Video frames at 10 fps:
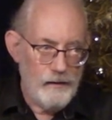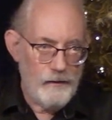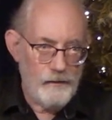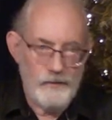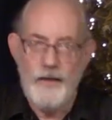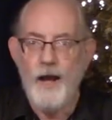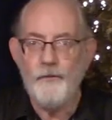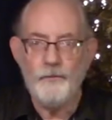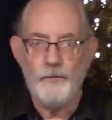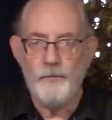the
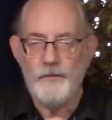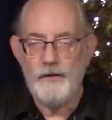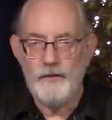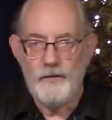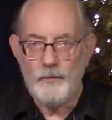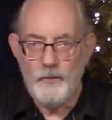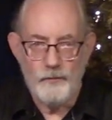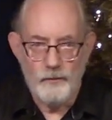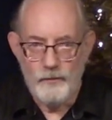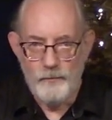sound room, the
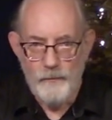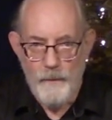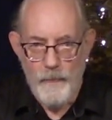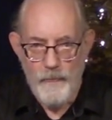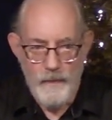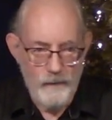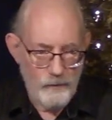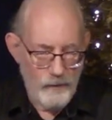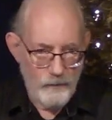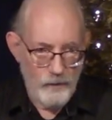instrument room,
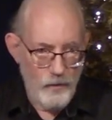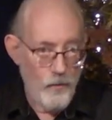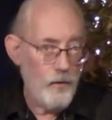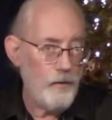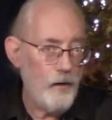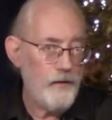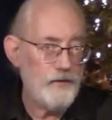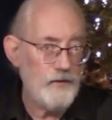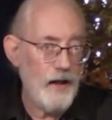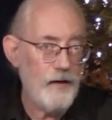where I record all the
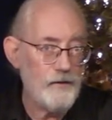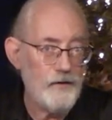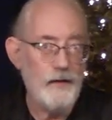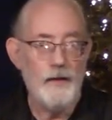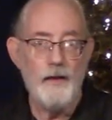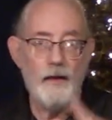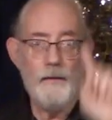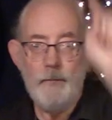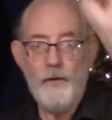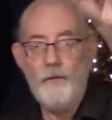sounds.
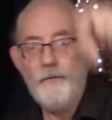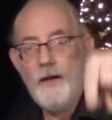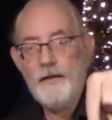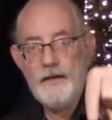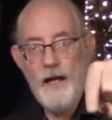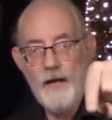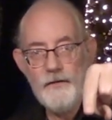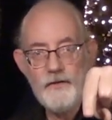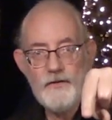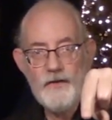But over on the
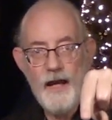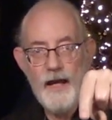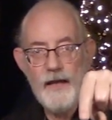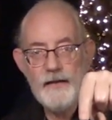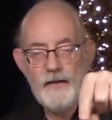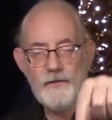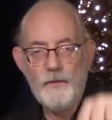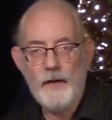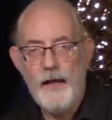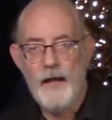other side is
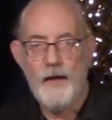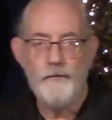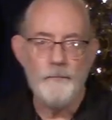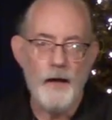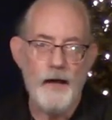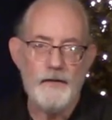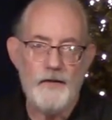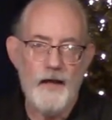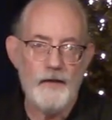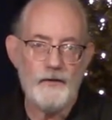where I have my
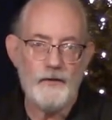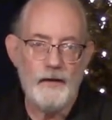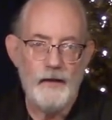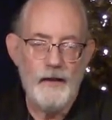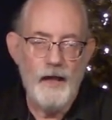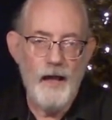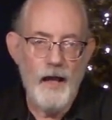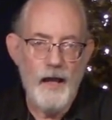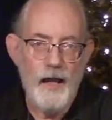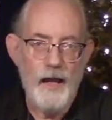desk
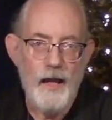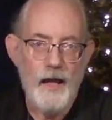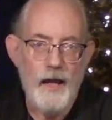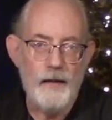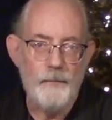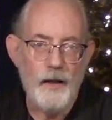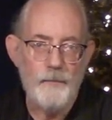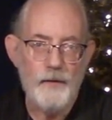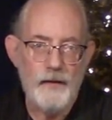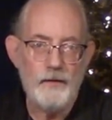and my
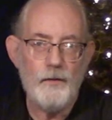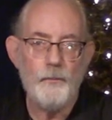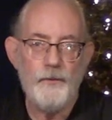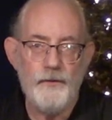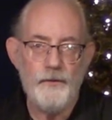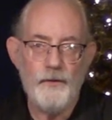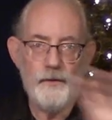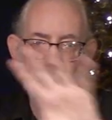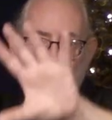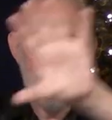main
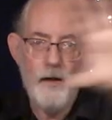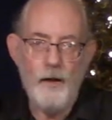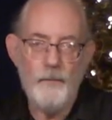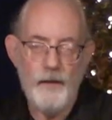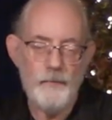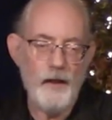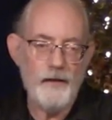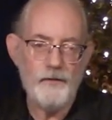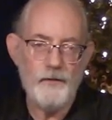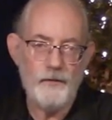computer and all my
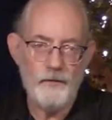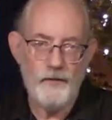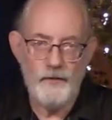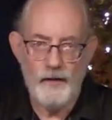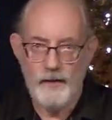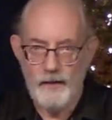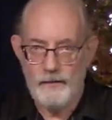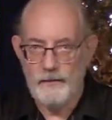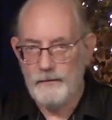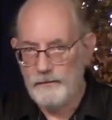monitors and